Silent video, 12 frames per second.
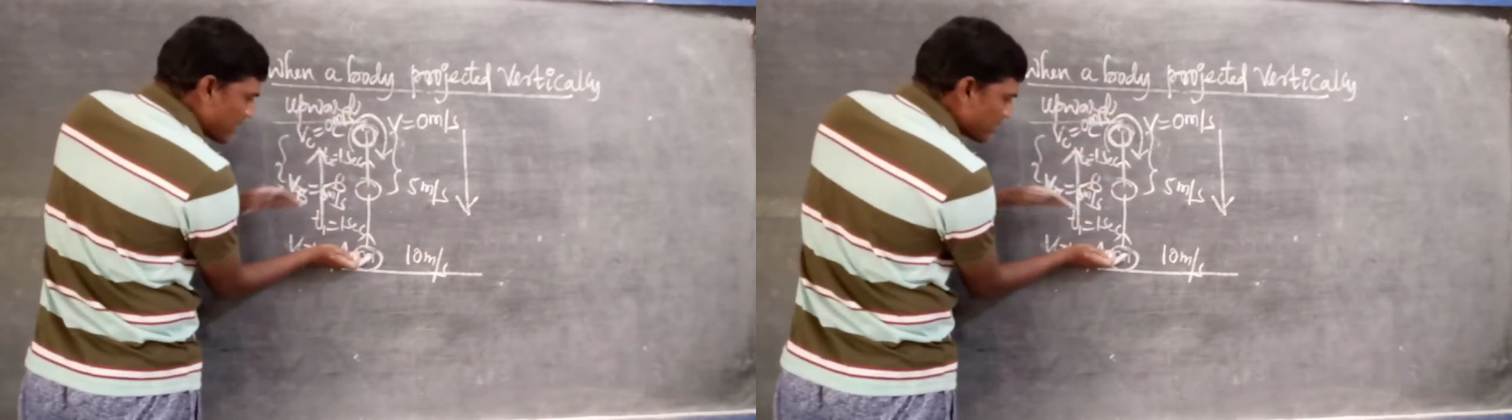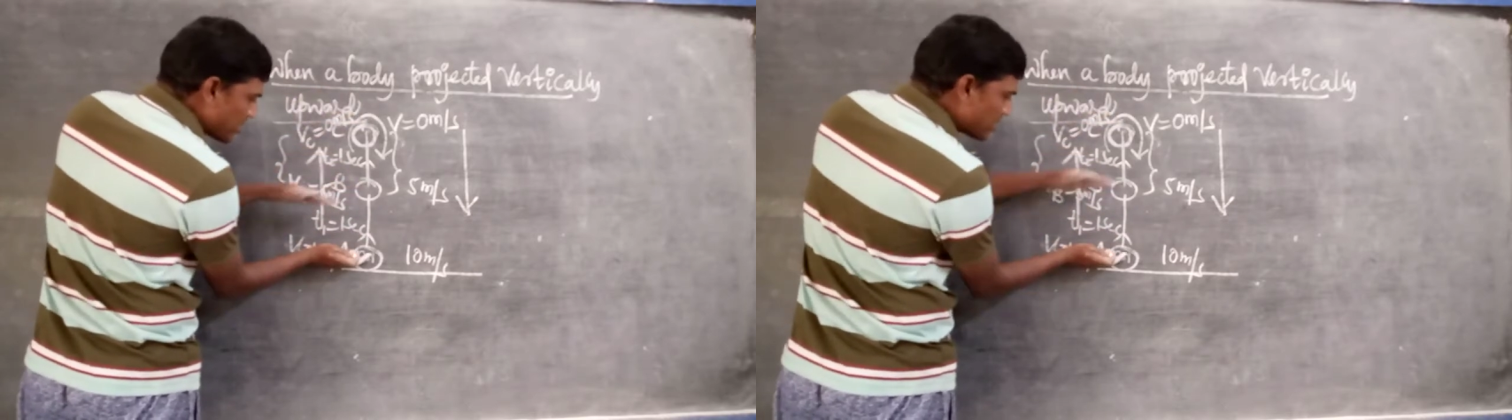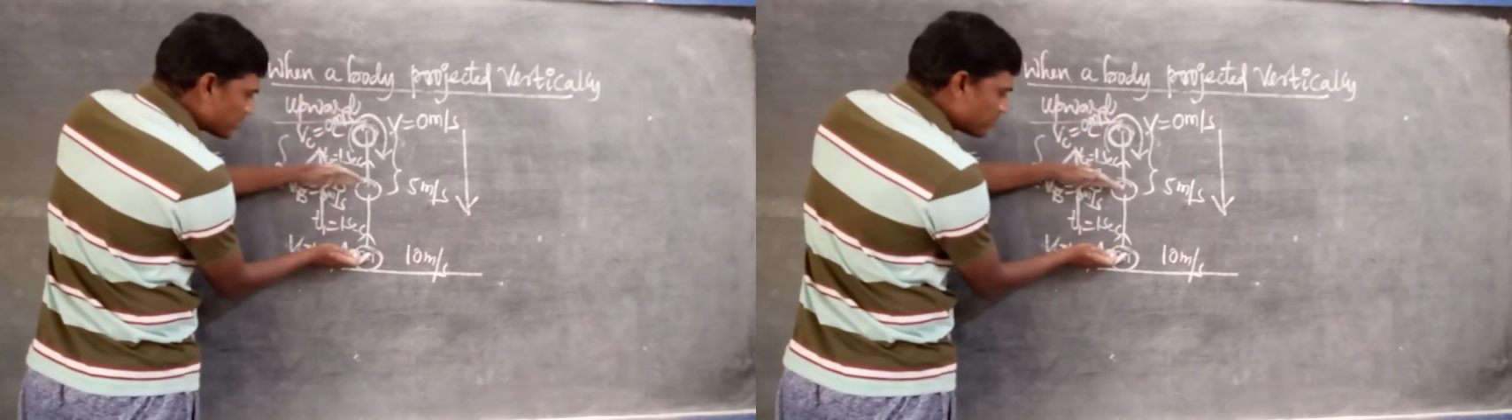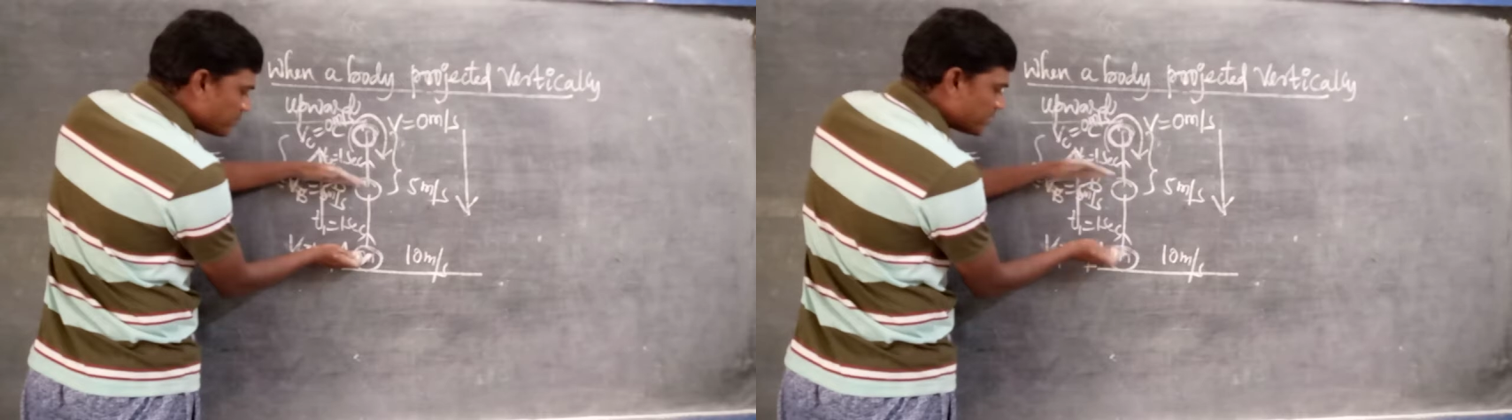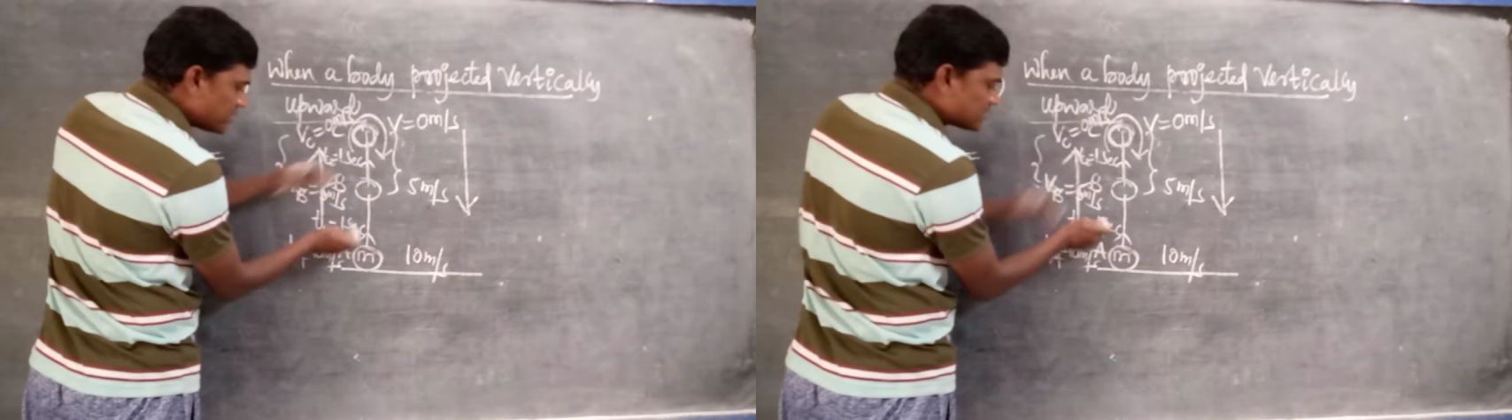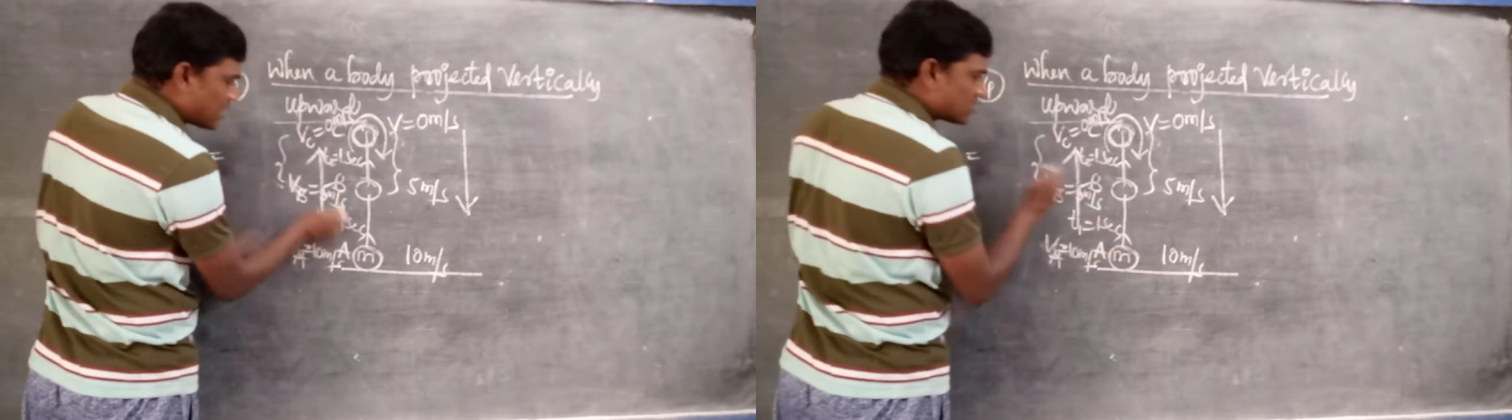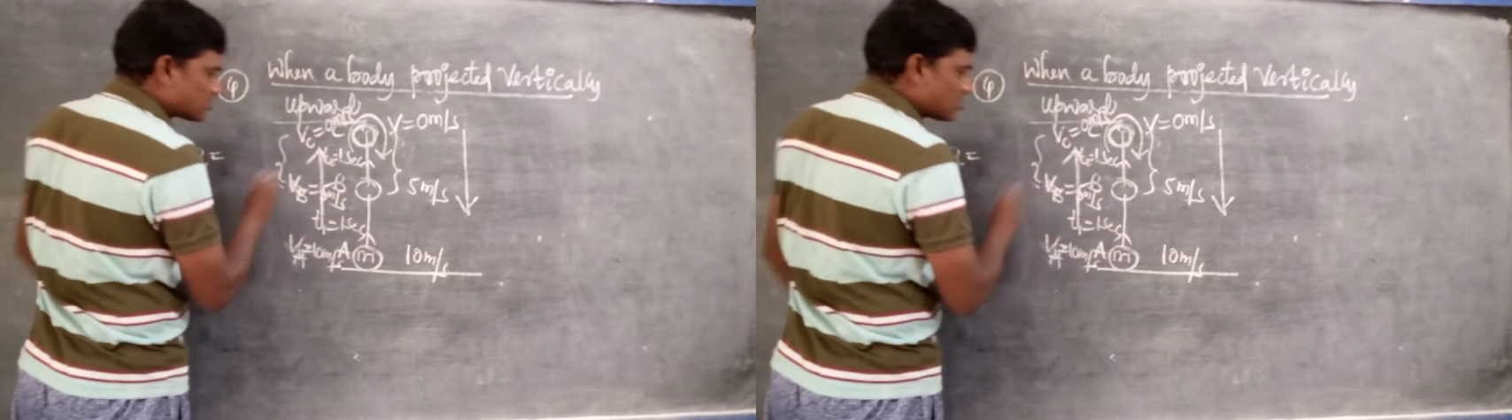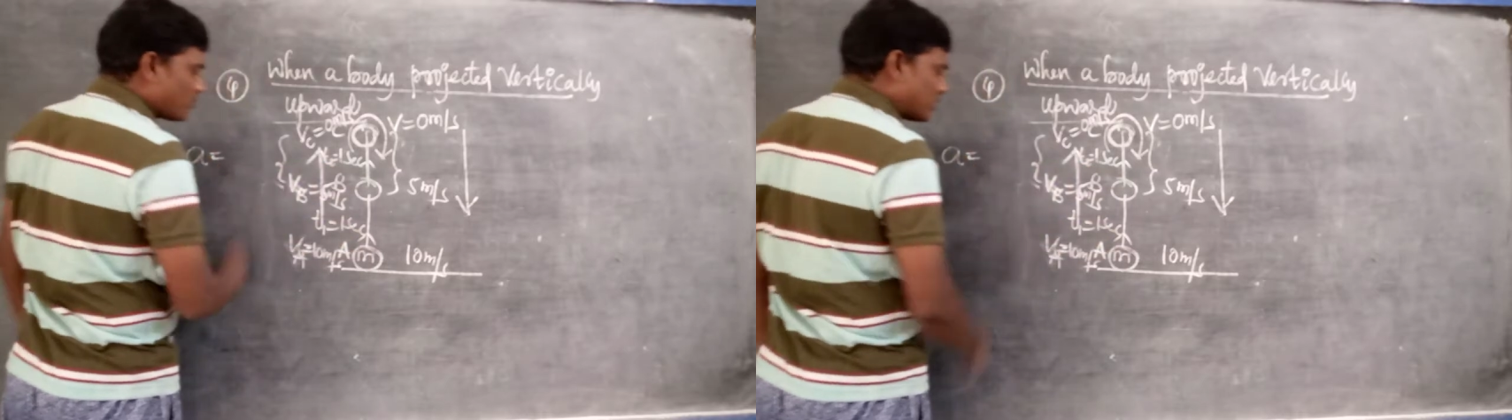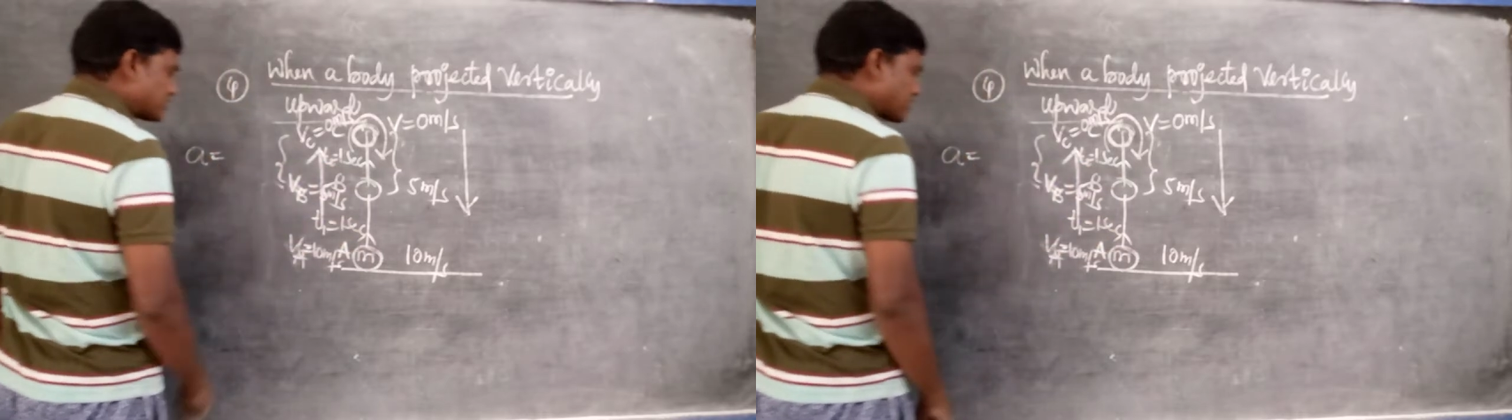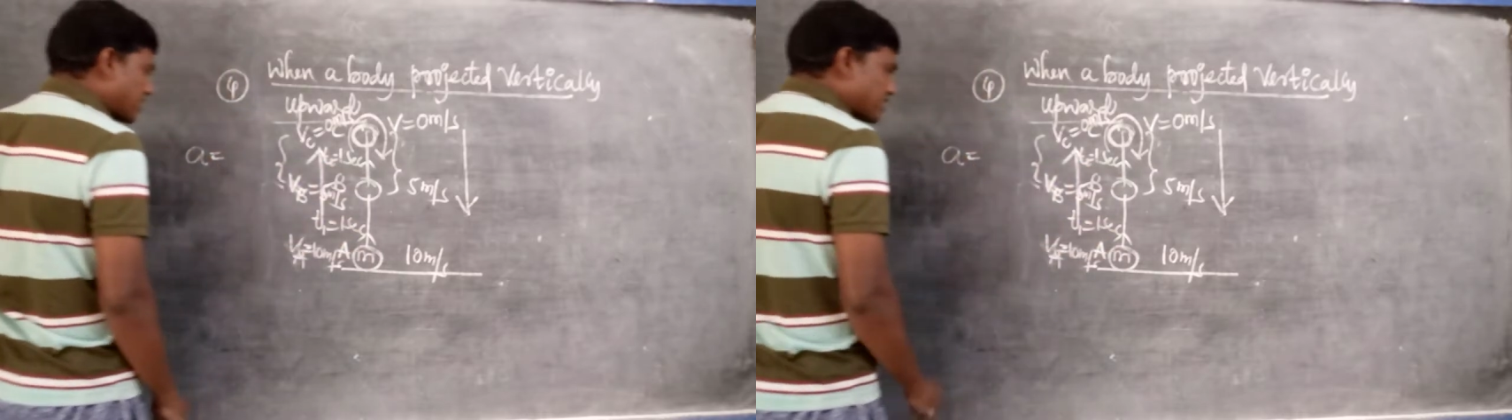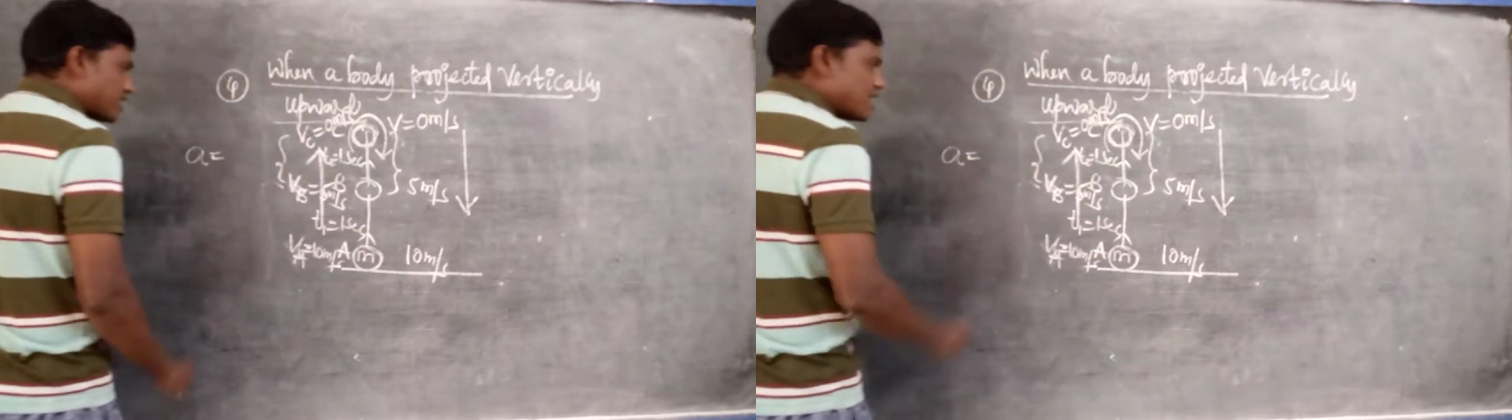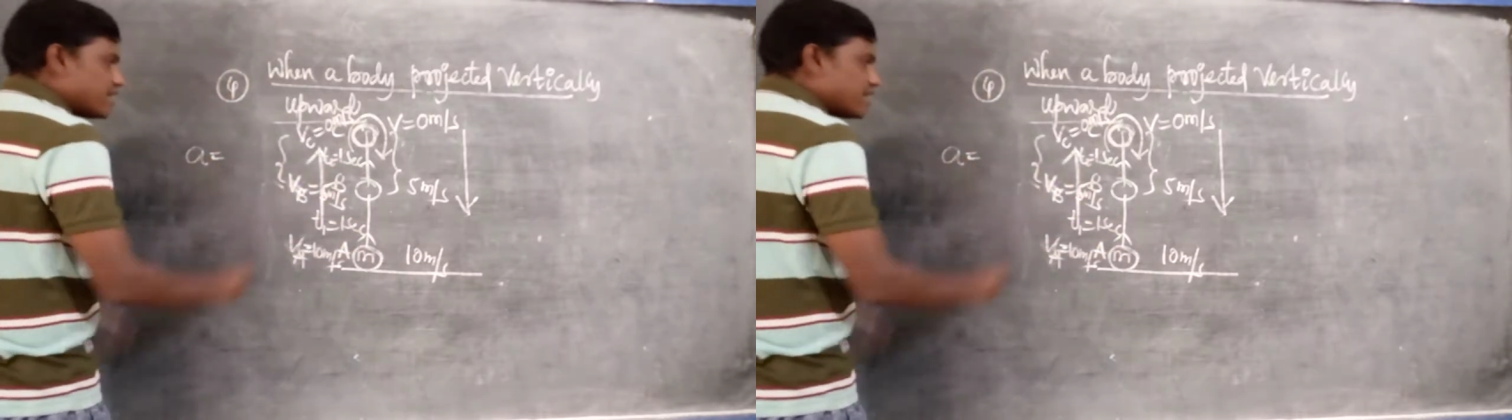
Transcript: and A to B is also 1 second.